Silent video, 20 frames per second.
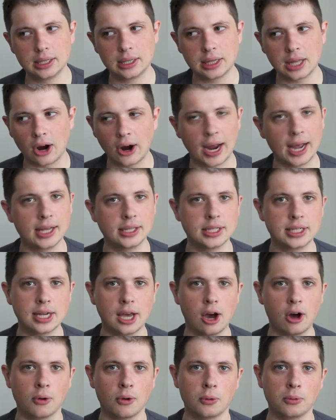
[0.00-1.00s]
they're hands
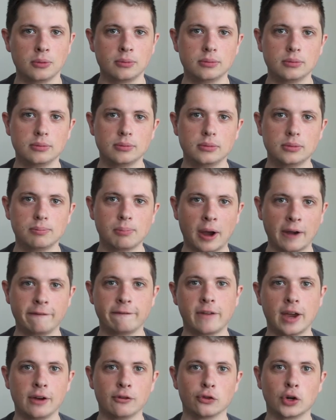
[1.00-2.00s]
down my
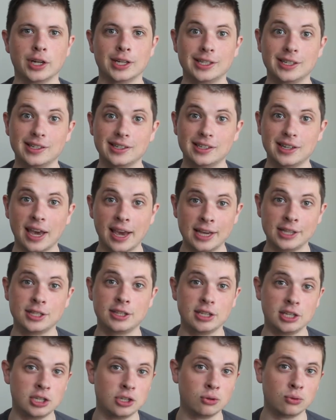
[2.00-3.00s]
favorite
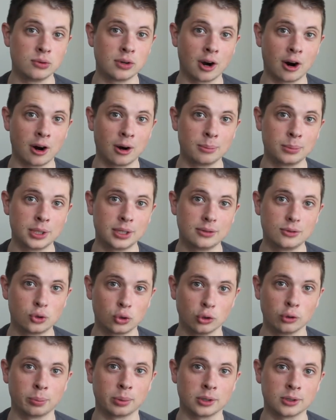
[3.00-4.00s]
ACU garbed
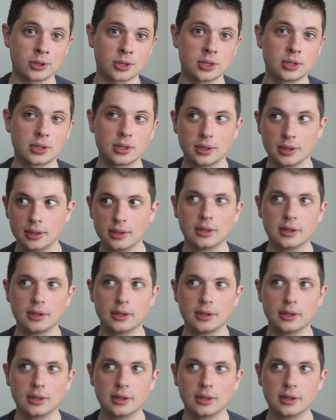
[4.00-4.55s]
troopers